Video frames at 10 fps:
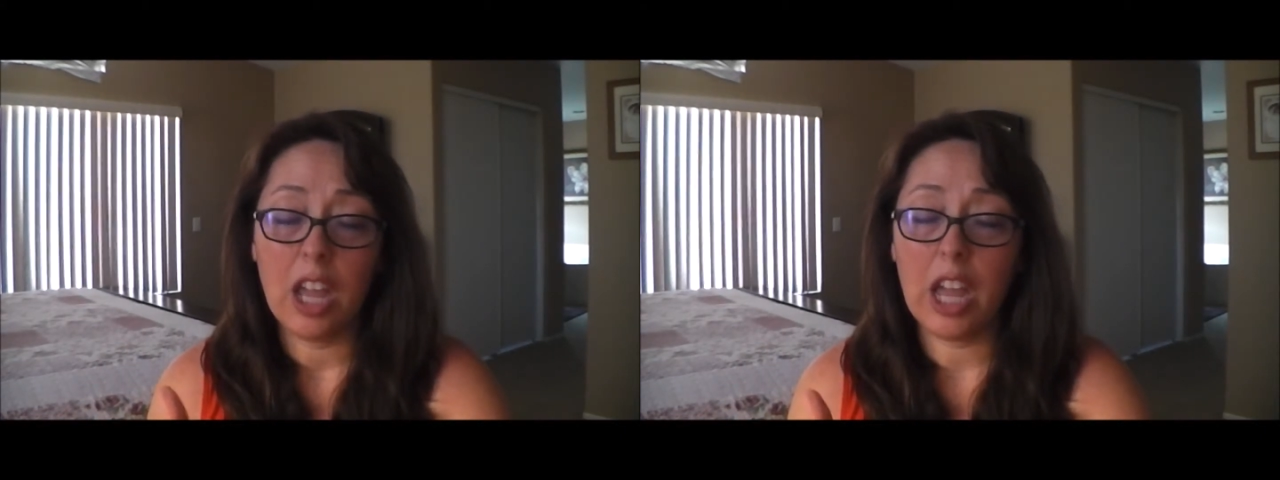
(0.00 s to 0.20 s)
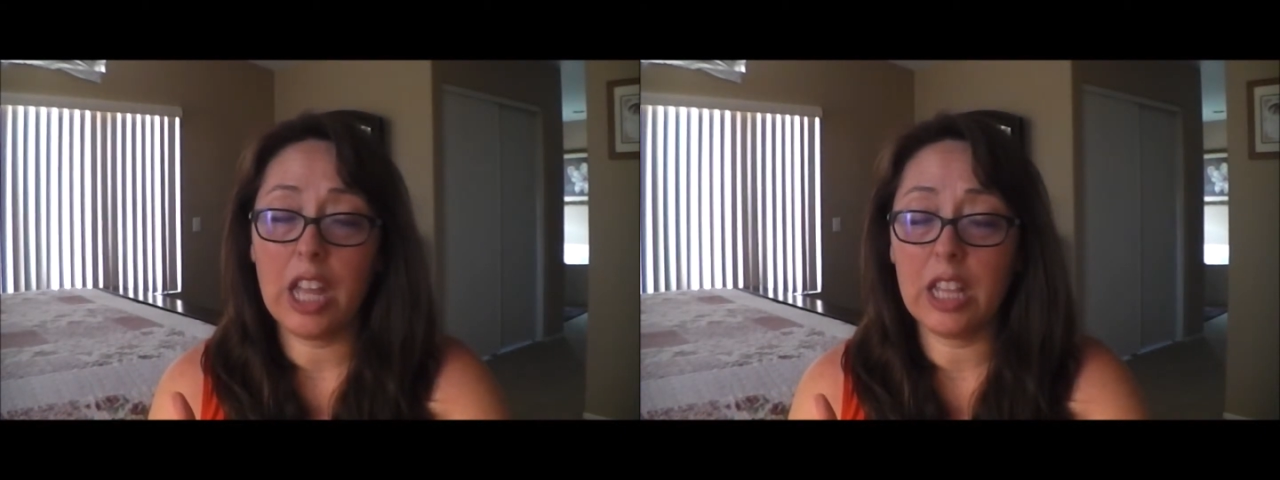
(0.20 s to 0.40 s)

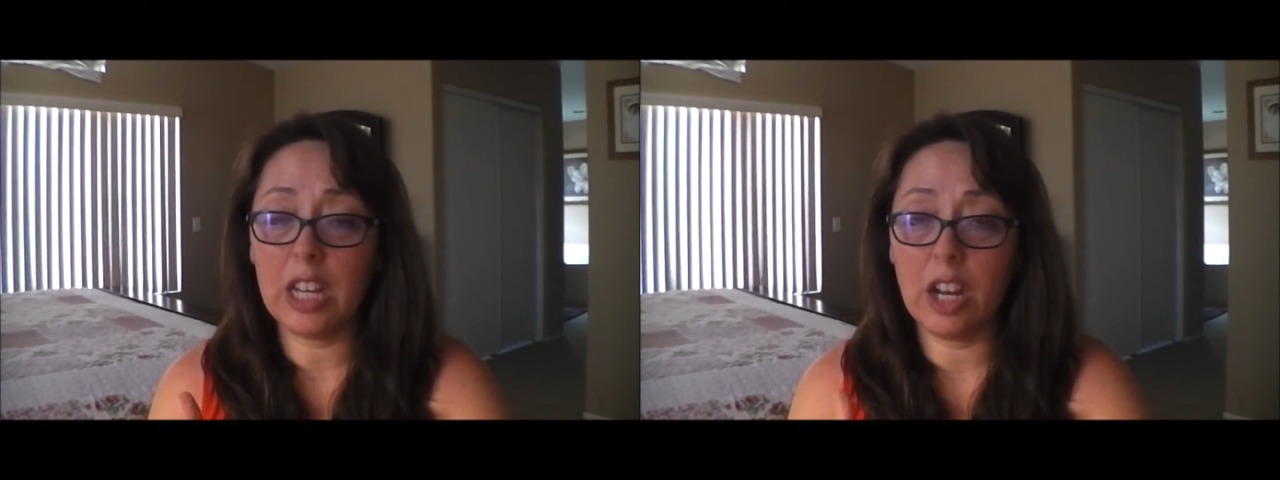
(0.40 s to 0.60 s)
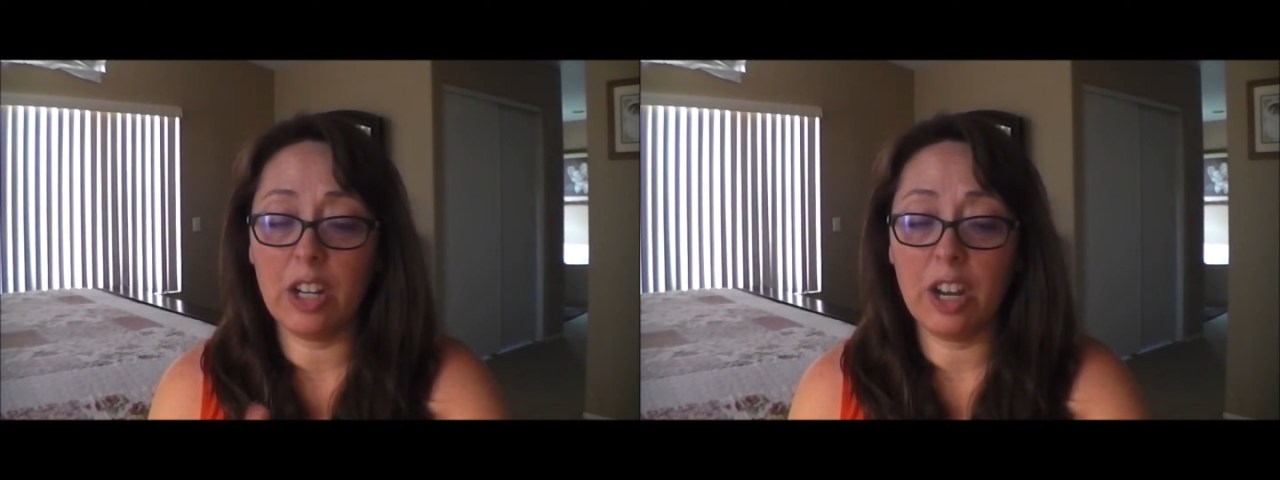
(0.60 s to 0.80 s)
And then
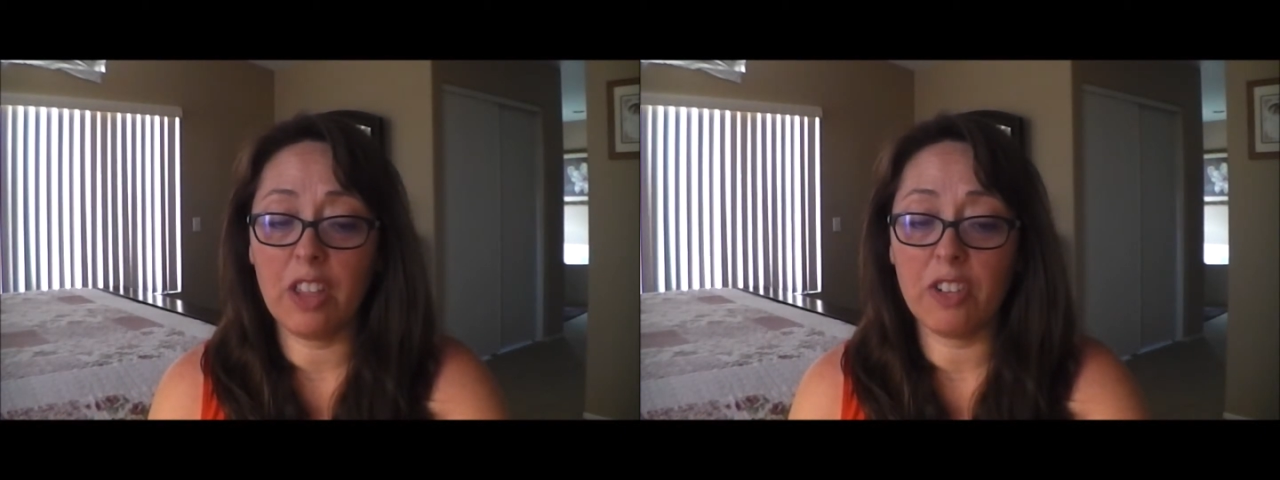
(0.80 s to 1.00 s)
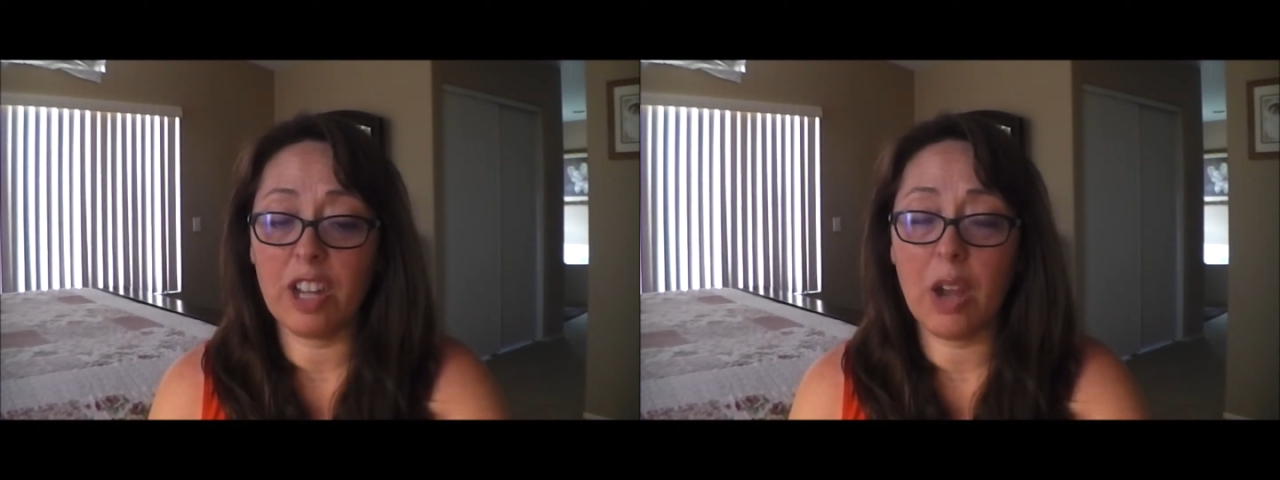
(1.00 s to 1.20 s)
on
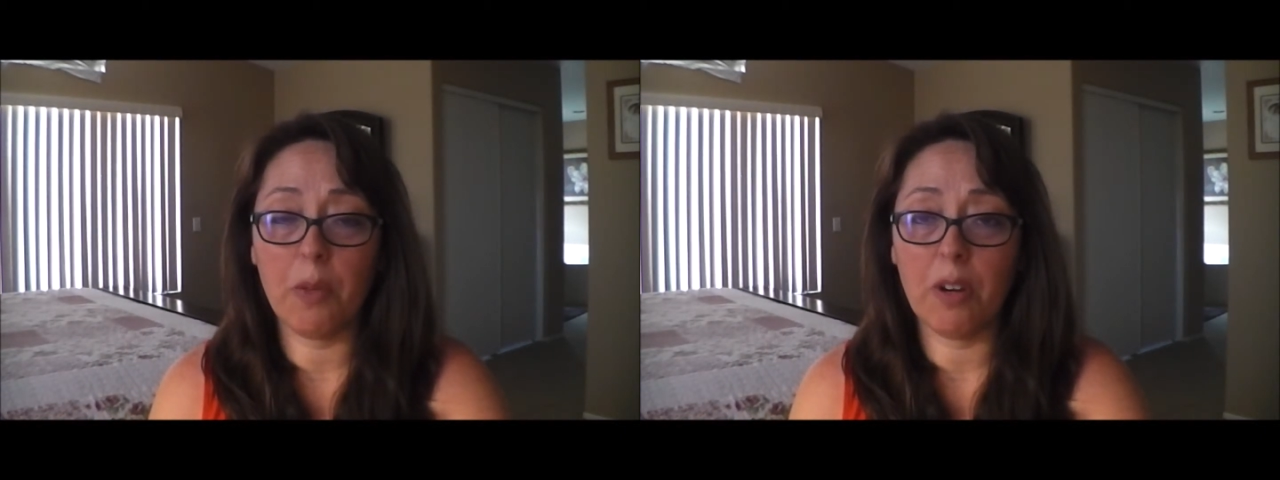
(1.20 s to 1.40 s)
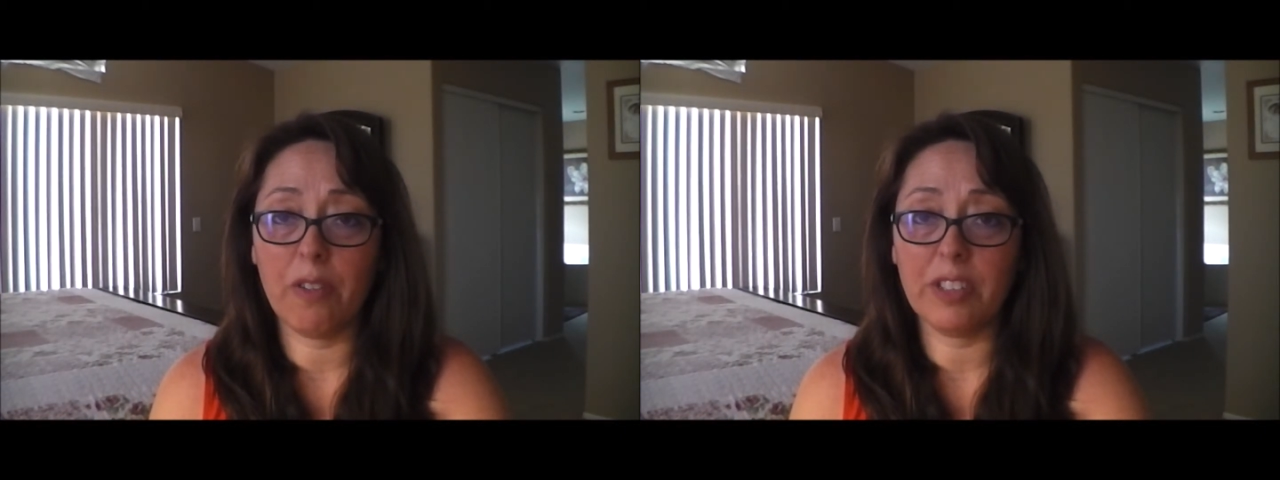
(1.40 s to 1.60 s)
another day I
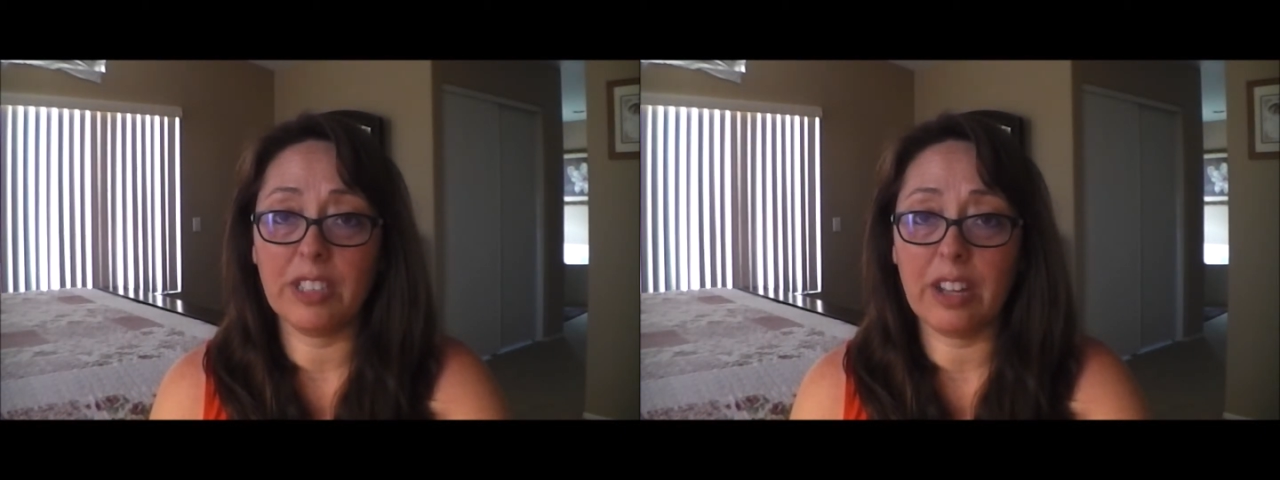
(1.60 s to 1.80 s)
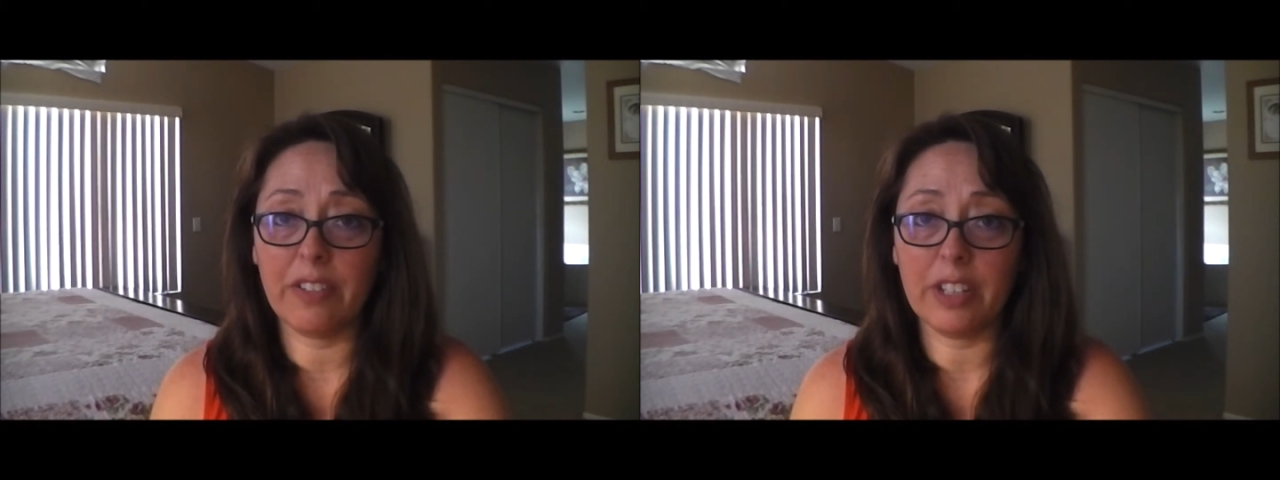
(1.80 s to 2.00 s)
went over
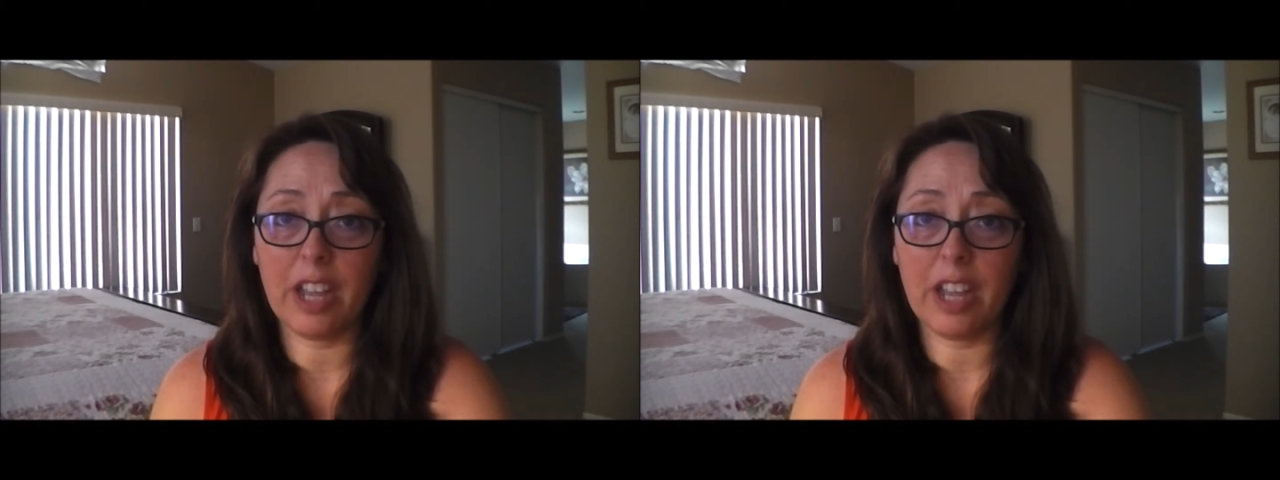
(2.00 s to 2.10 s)
7